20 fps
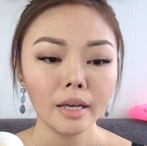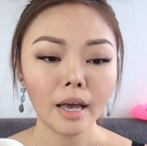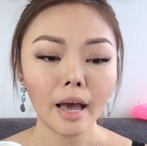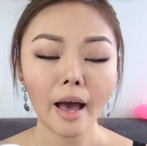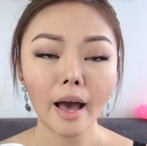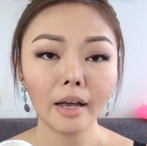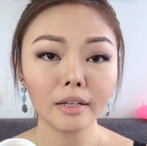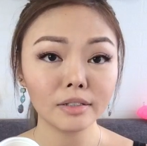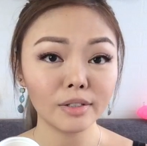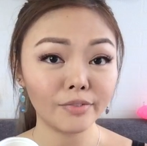
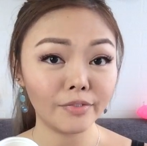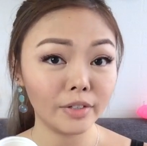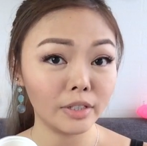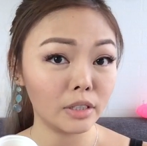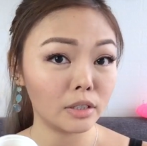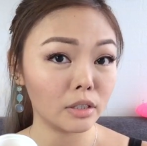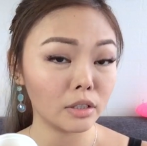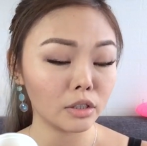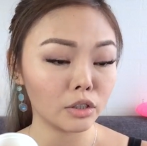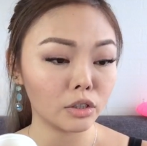as a
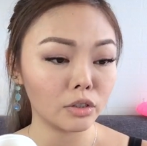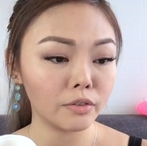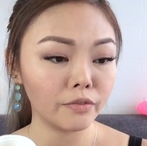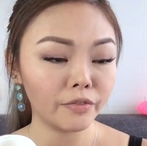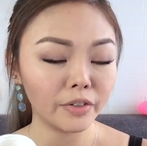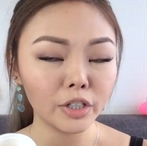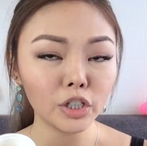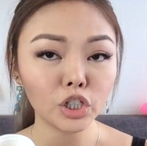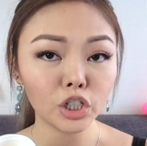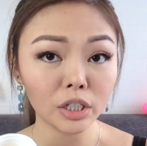
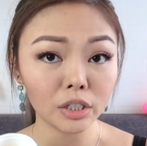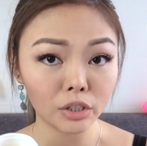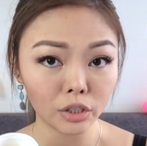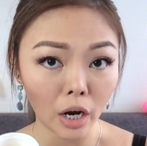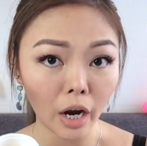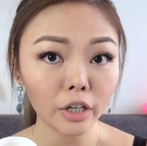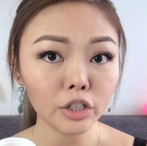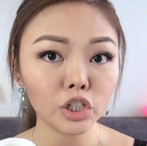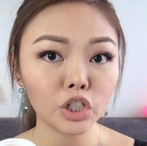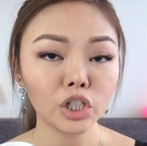finishing
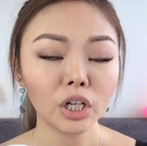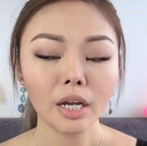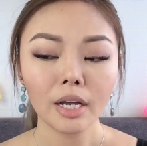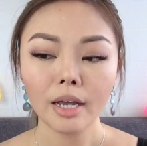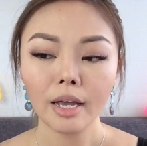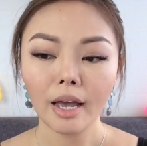touch,